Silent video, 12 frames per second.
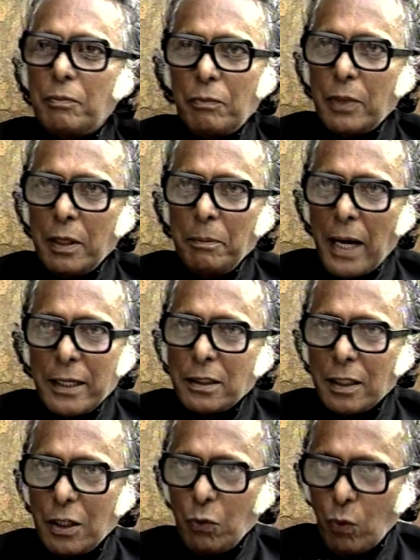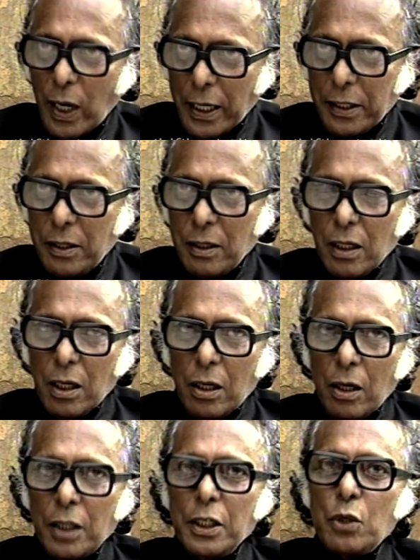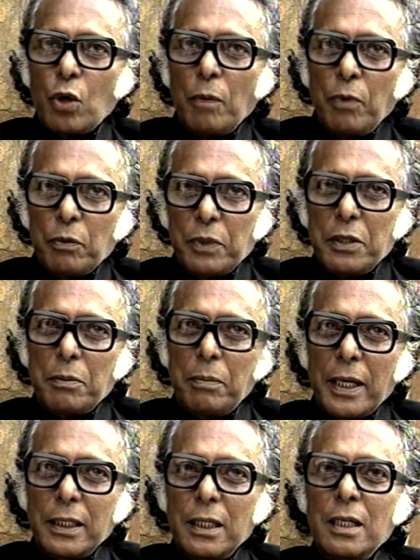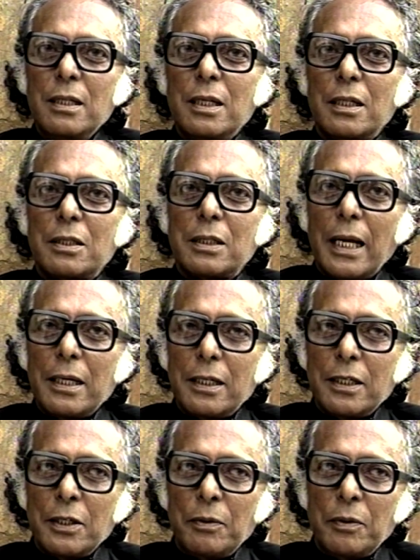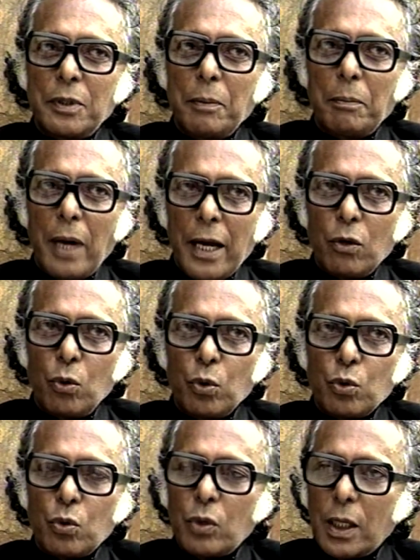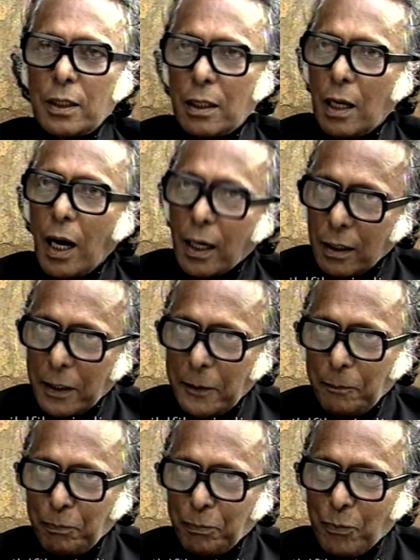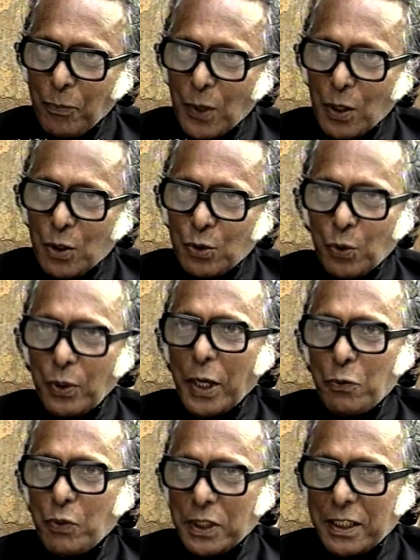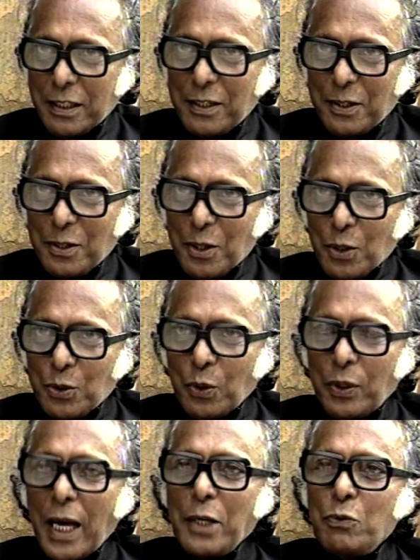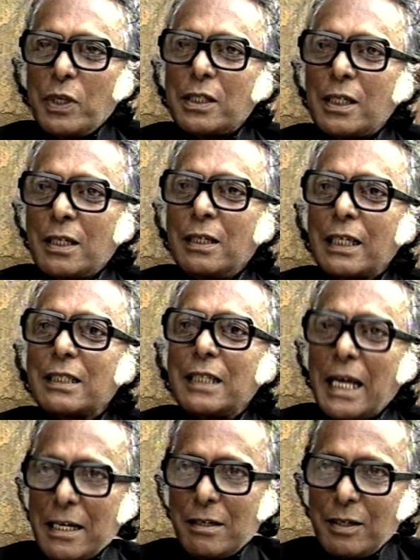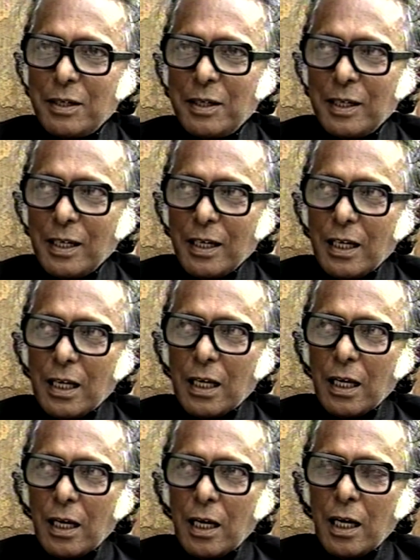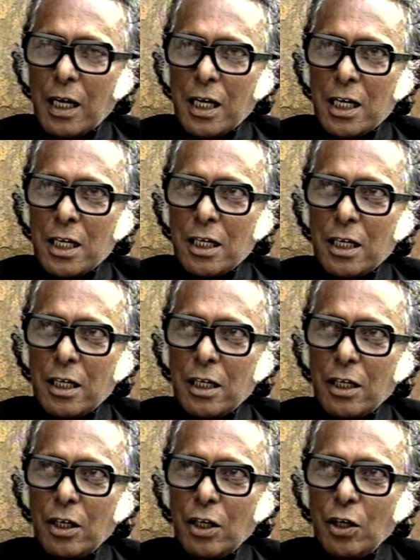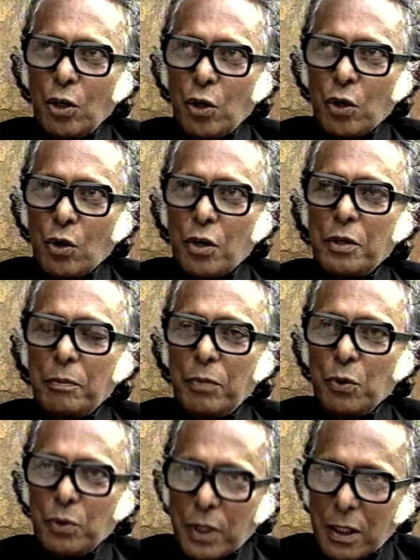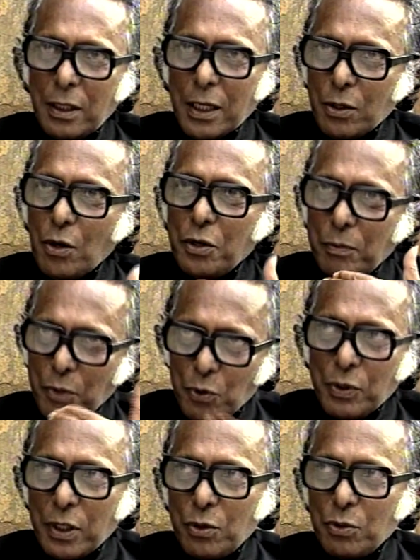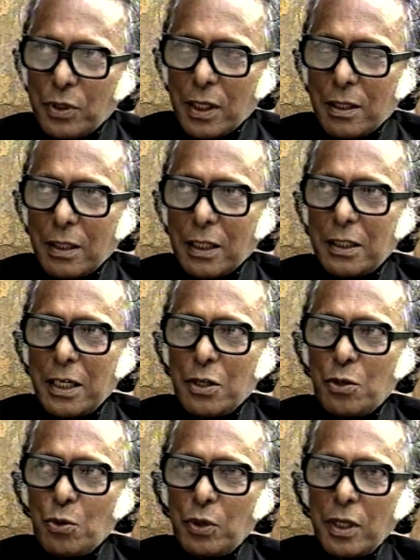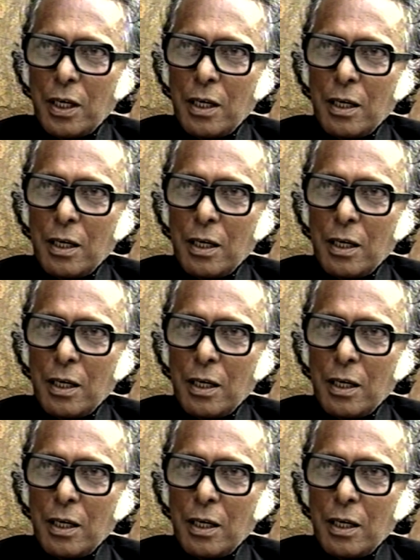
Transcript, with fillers: embarrassingly wide. On the top of it, by Indian standard, the man looked rather ugly. So that was it. So that to a certain extent uh, you know contributed that contributed to certain extent to the